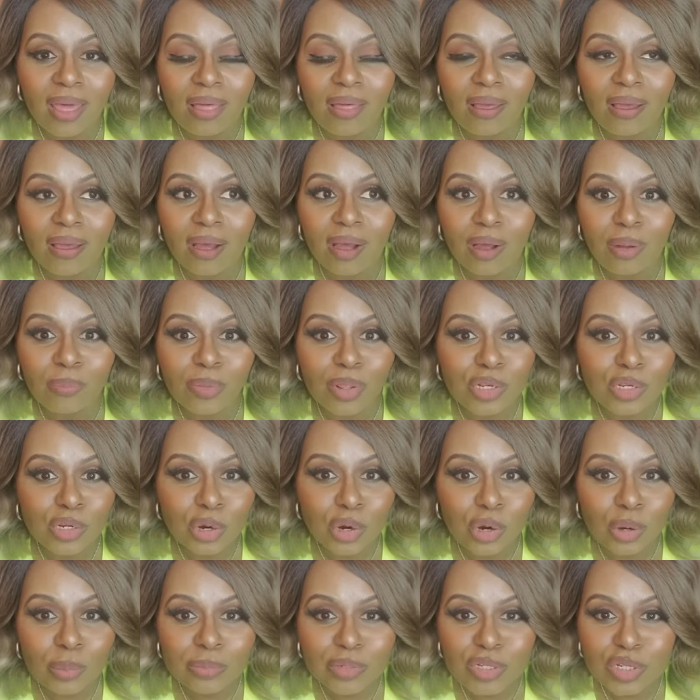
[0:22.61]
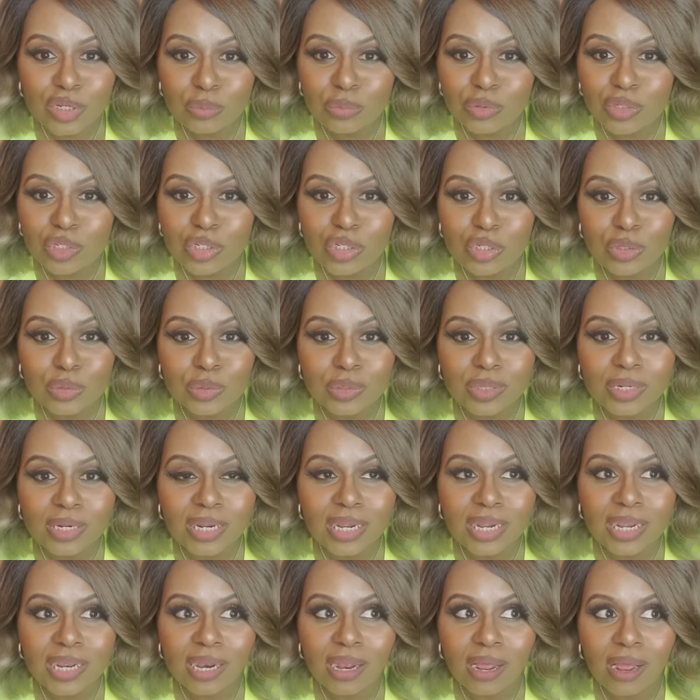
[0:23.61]
The terms he was using,
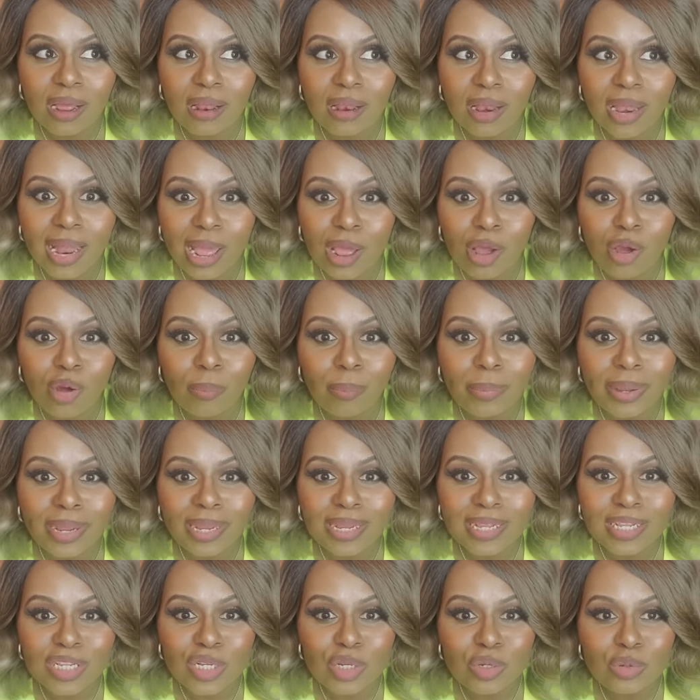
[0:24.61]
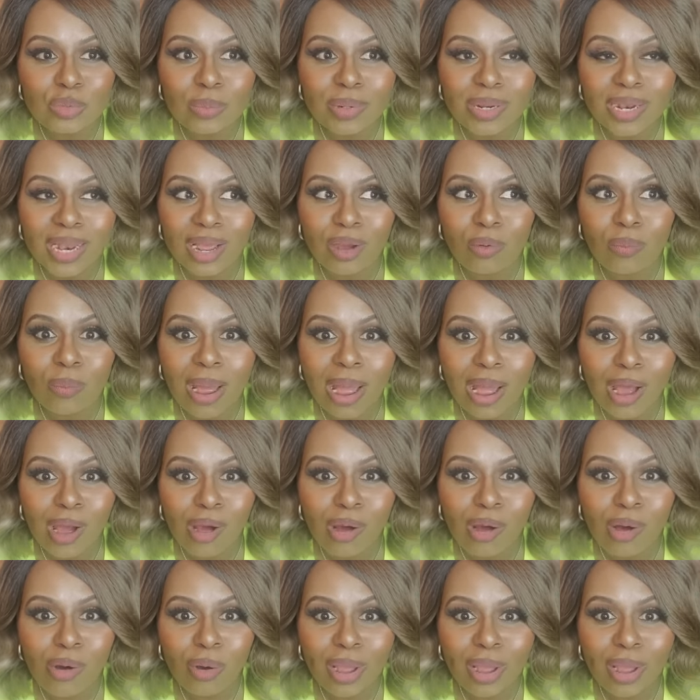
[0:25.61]
it allowed me to be like, wow,